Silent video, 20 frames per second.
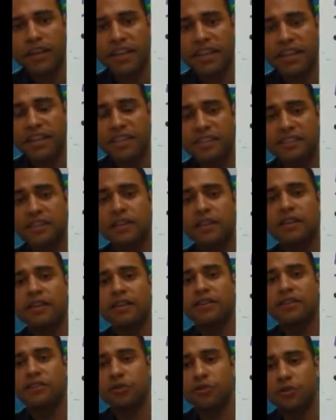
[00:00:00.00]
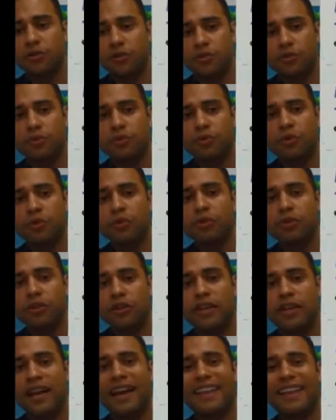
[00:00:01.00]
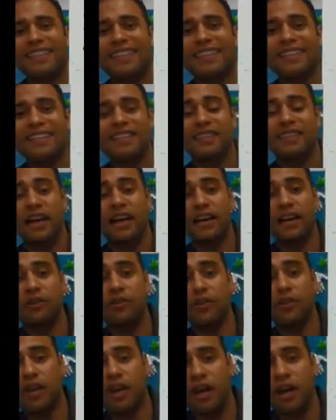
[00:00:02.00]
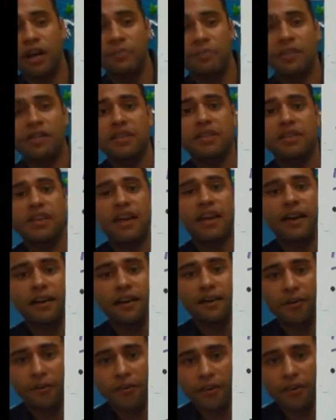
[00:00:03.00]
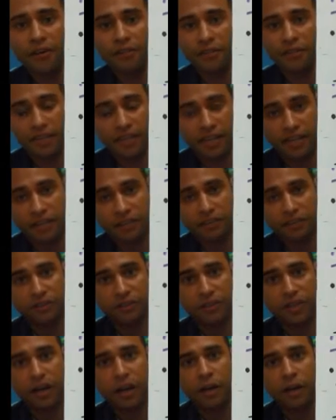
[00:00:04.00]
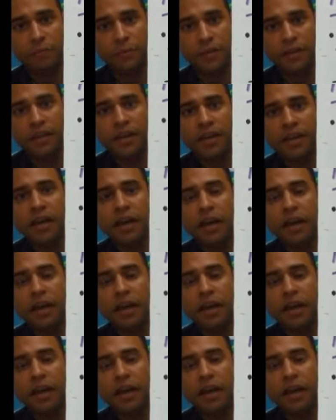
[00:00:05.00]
is to look at the entire economy, the health of the national economy,